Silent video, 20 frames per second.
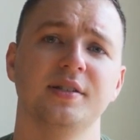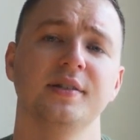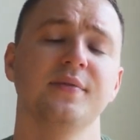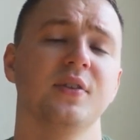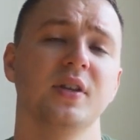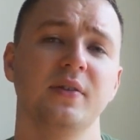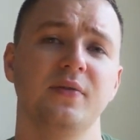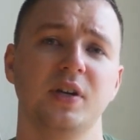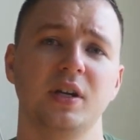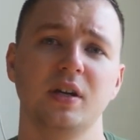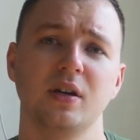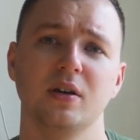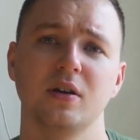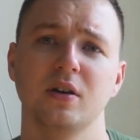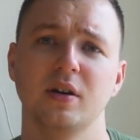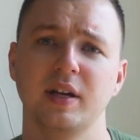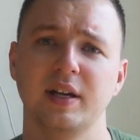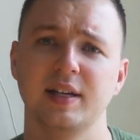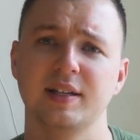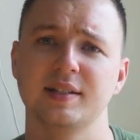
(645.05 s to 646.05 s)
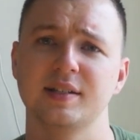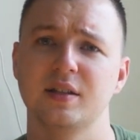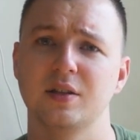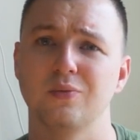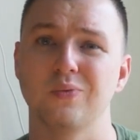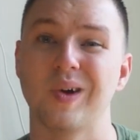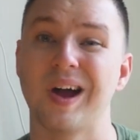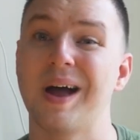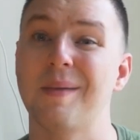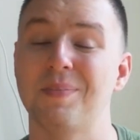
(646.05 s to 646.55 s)
of living here, is the
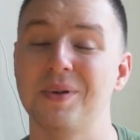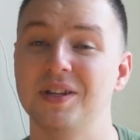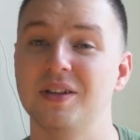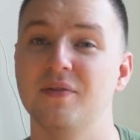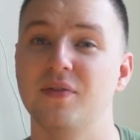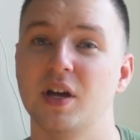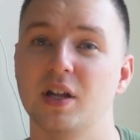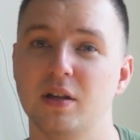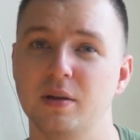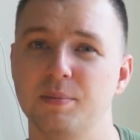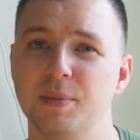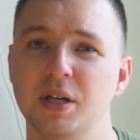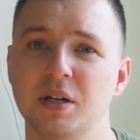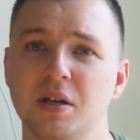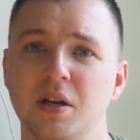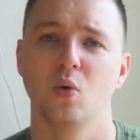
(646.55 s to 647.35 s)
rapid development.